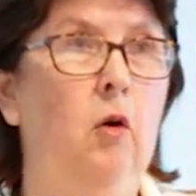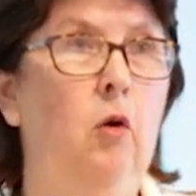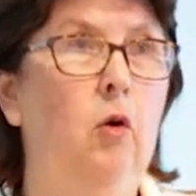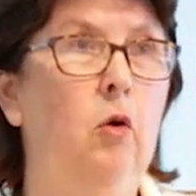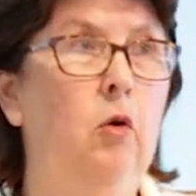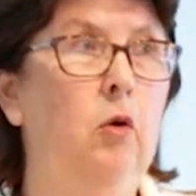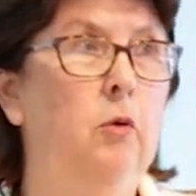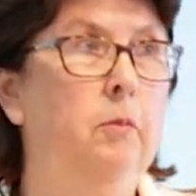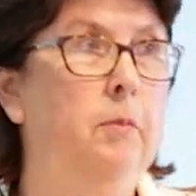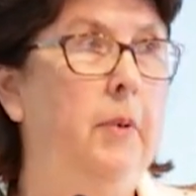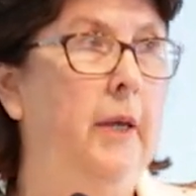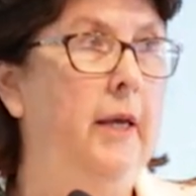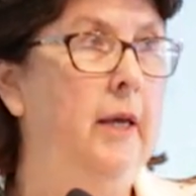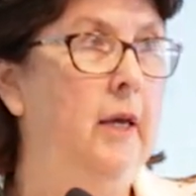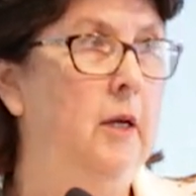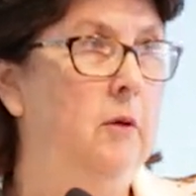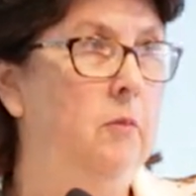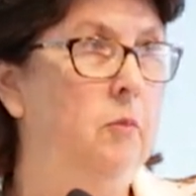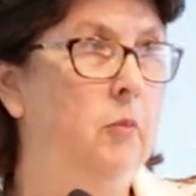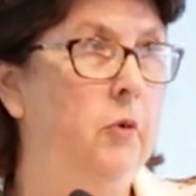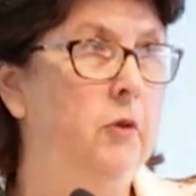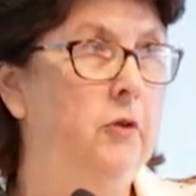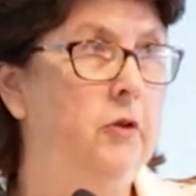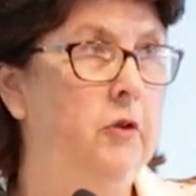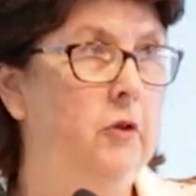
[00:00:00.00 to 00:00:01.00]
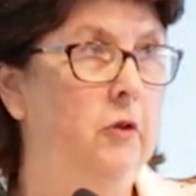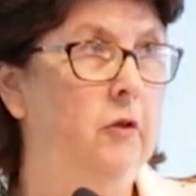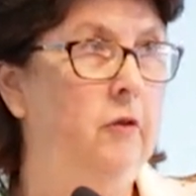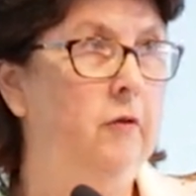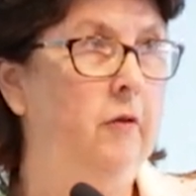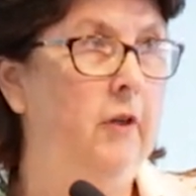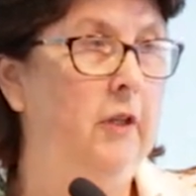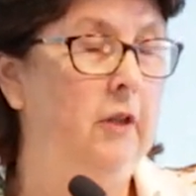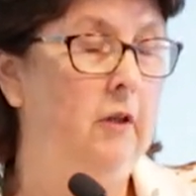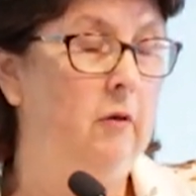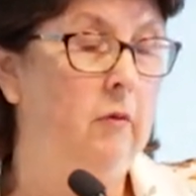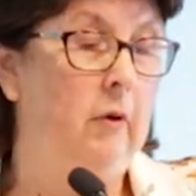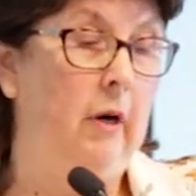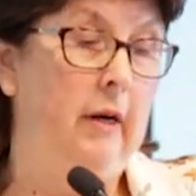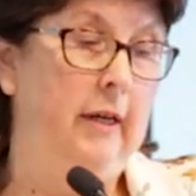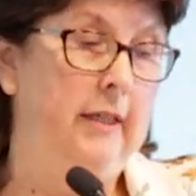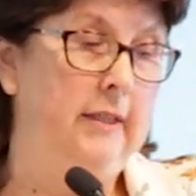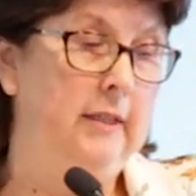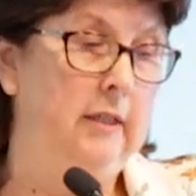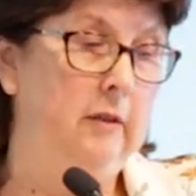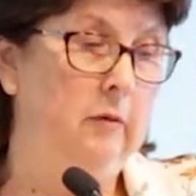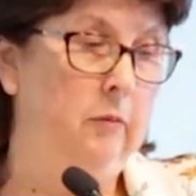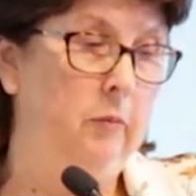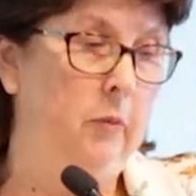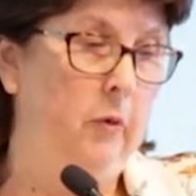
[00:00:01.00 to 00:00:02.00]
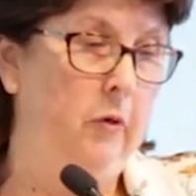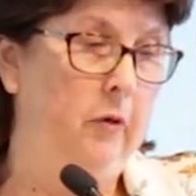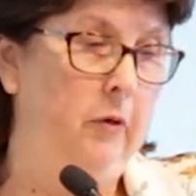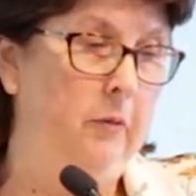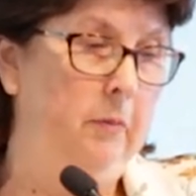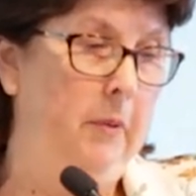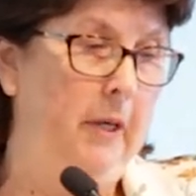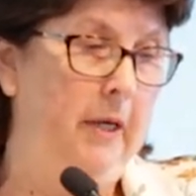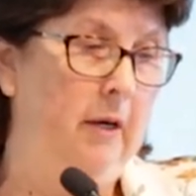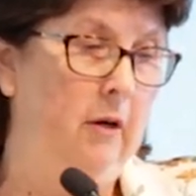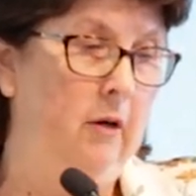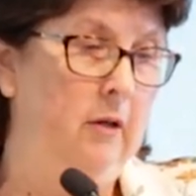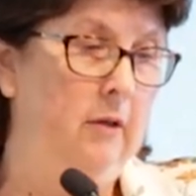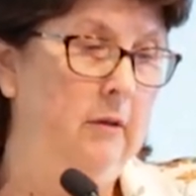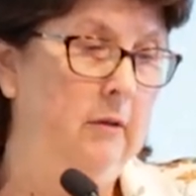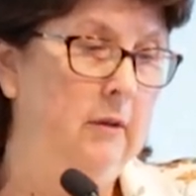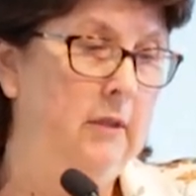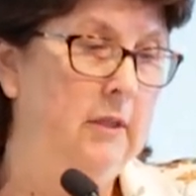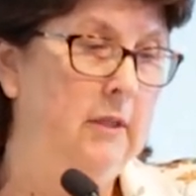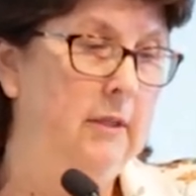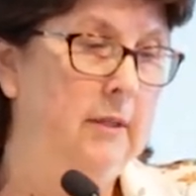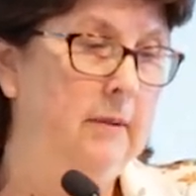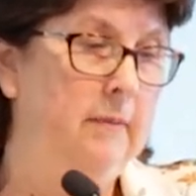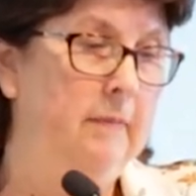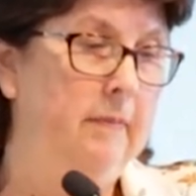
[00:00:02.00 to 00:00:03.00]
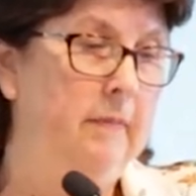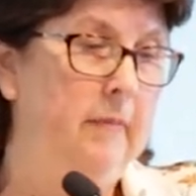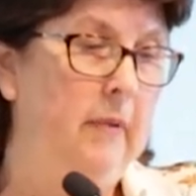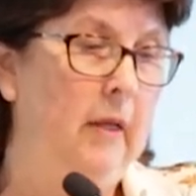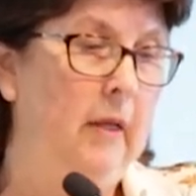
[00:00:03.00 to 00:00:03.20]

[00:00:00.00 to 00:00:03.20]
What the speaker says: albeit preserving the rights of birth parents.